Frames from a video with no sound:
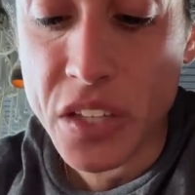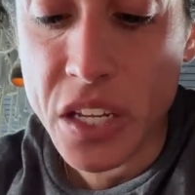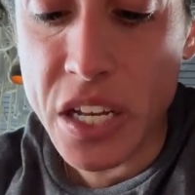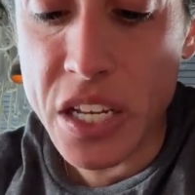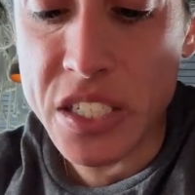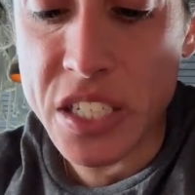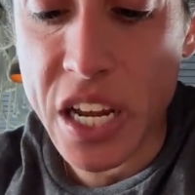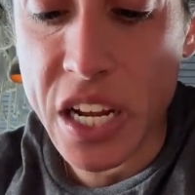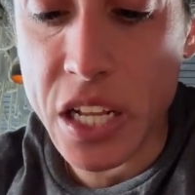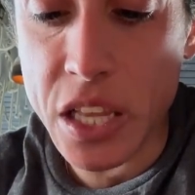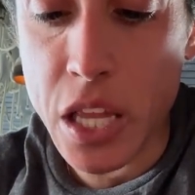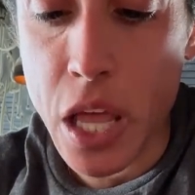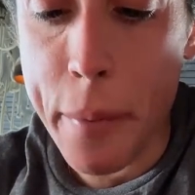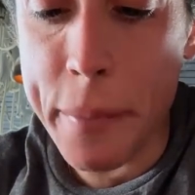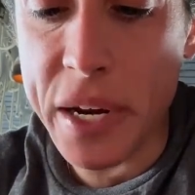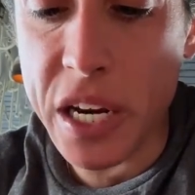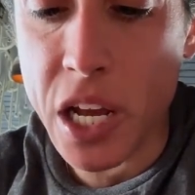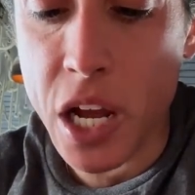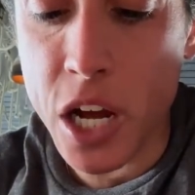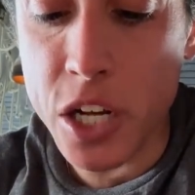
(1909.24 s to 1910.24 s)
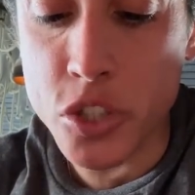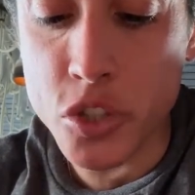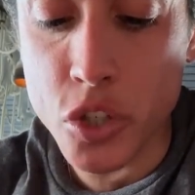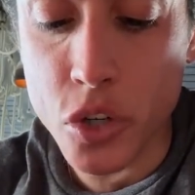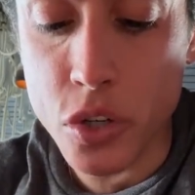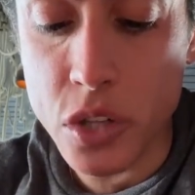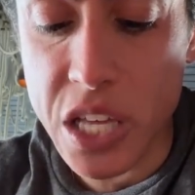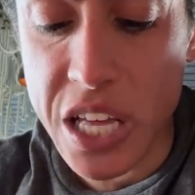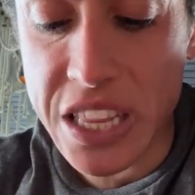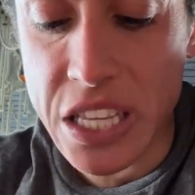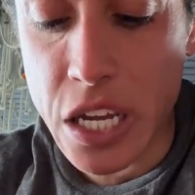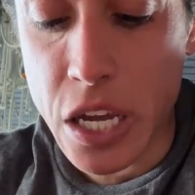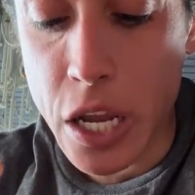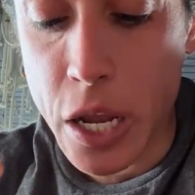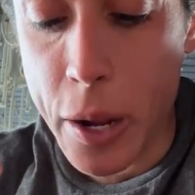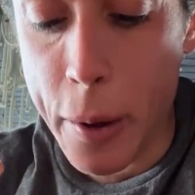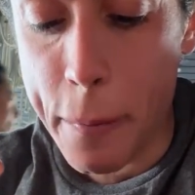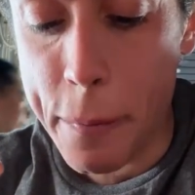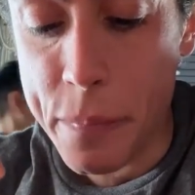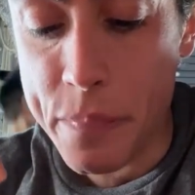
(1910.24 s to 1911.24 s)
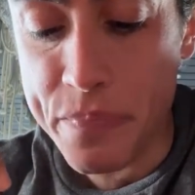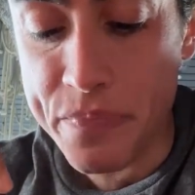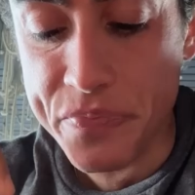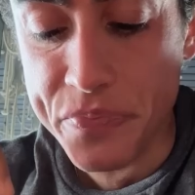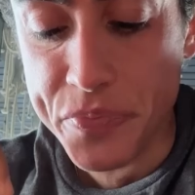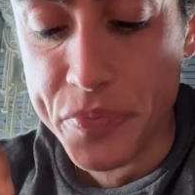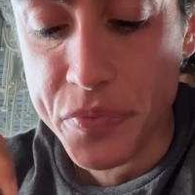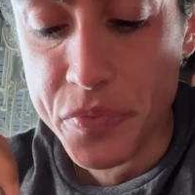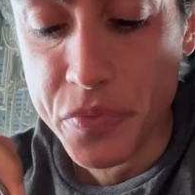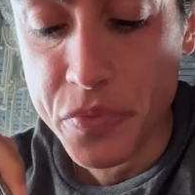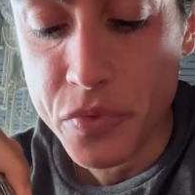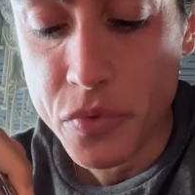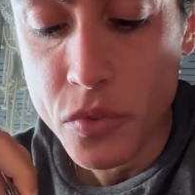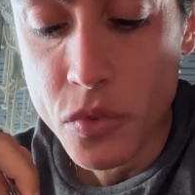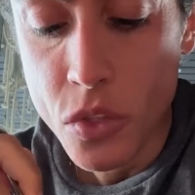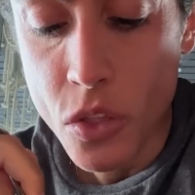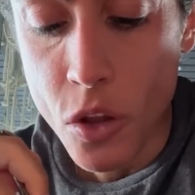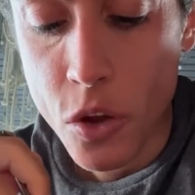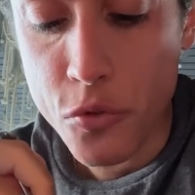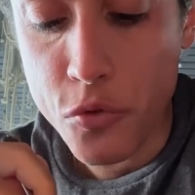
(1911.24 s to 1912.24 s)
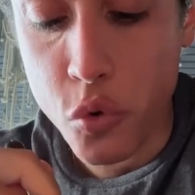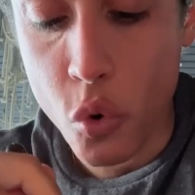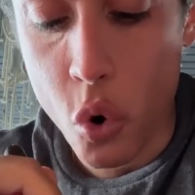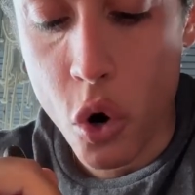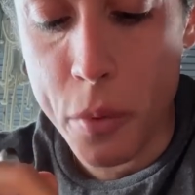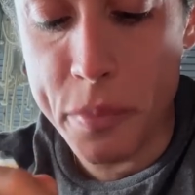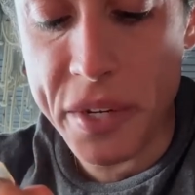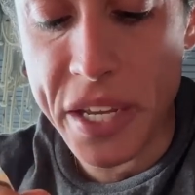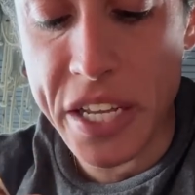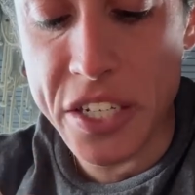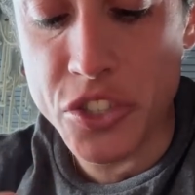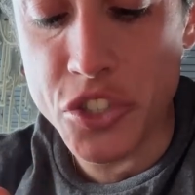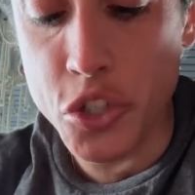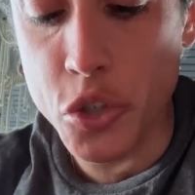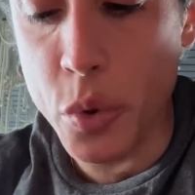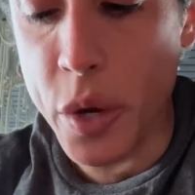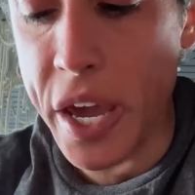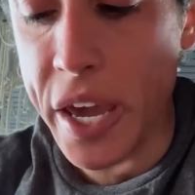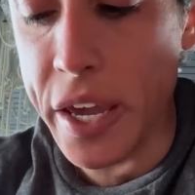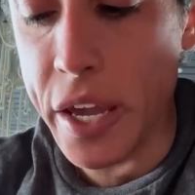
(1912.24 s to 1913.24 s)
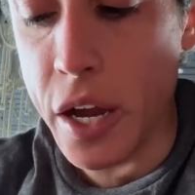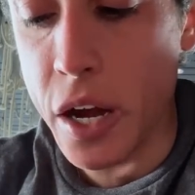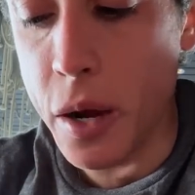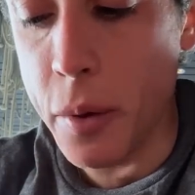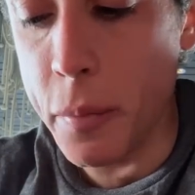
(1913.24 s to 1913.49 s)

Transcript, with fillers: It's like a lemon custard that they formed into a